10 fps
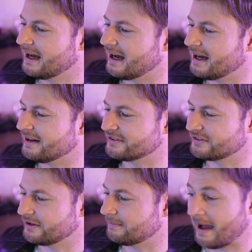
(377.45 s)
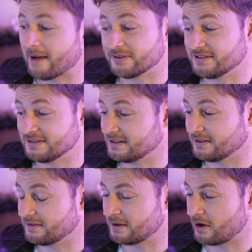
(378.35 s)
Uh, so perhaps, you
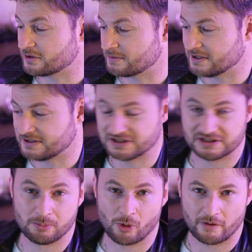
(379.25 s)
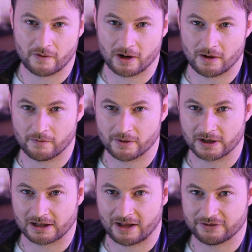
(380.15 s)
know, the culture minister is just more of a of
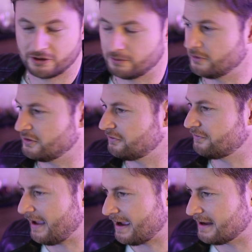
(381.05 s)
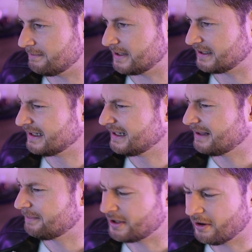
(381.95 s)
a classical music fan. But
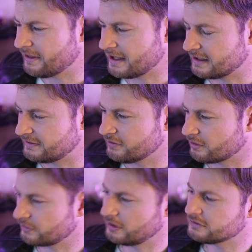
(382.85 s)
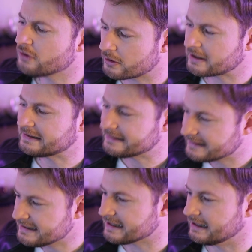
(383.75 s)
beyond that, it's not it's not
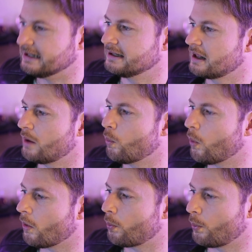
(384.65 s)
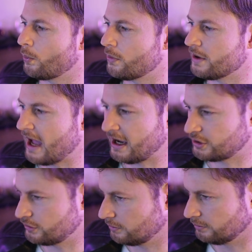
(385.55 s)
clear what the
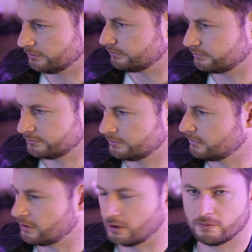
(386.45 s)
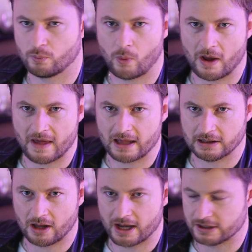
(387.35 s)
actual, you know, where that
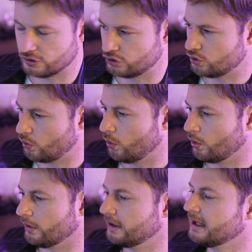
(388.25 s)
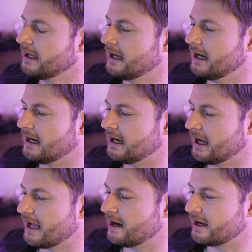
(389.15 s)
line is drawn.
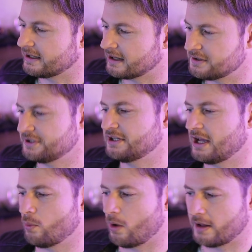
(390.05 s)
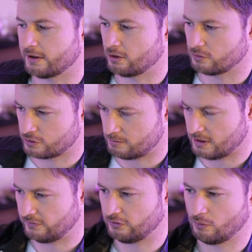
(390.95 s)
Uh, and I can understand why the culture
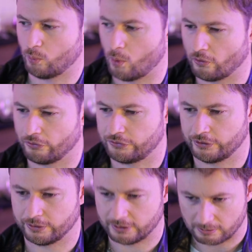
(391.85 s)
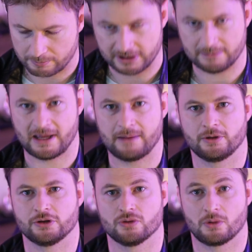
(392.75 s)
minister wants to, you know, bring
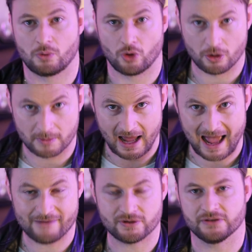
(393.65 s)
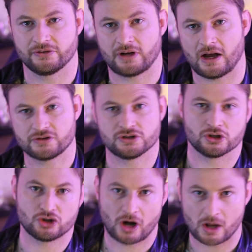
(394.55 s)
people into a room and have a discussion
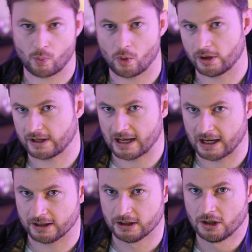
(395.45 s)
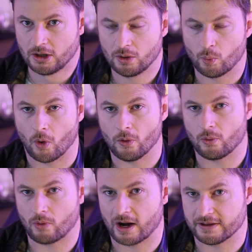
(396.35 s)
and try and work out what
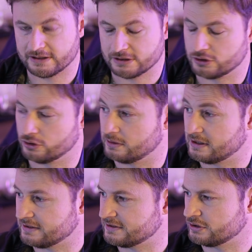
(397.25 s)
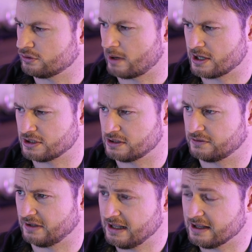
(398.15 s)
the right thing to do in these
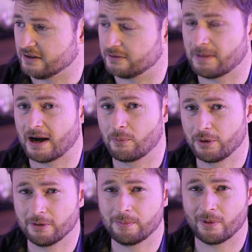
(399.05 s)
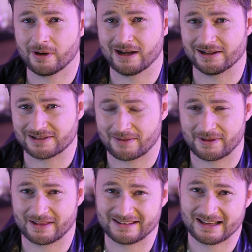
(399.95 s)
situations is. But I will point out
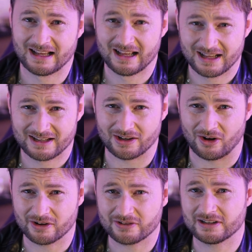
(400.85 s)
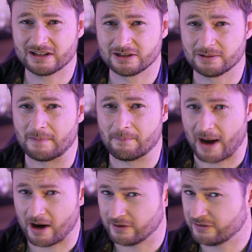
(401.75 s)
something that's, you know, honestly a little
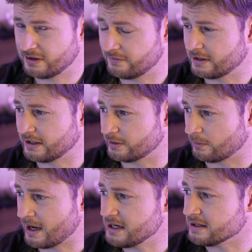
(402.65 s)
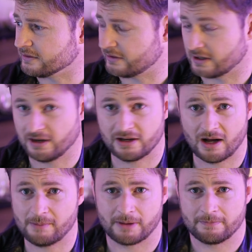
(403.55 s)
embarrassing for the Lithuanians here, and
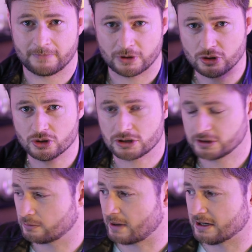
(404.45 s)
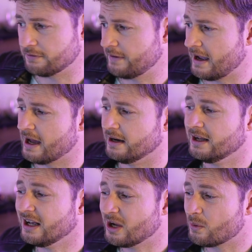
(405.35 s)
I'm a huge Lithuania fan,
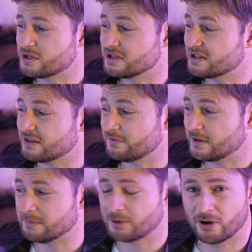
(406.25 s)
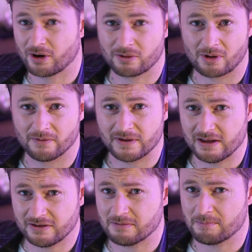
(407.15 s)
which is that Philipp Kirkorov
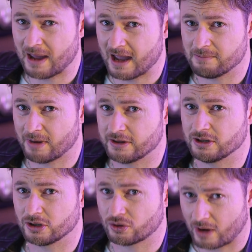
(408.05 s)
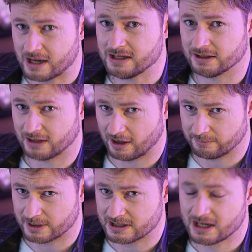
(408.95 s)
isn't banned by the Ukrainian
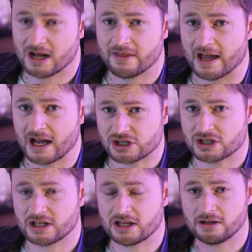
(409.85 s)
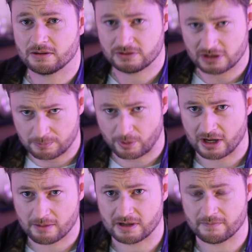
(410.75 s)
government. They actually did
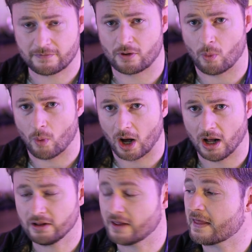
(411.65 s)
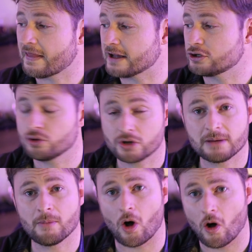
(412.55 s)
prohibit him for a while, and then they took
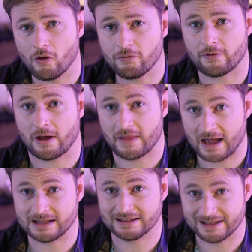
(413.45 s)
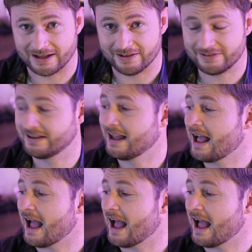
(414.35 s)
him off that list.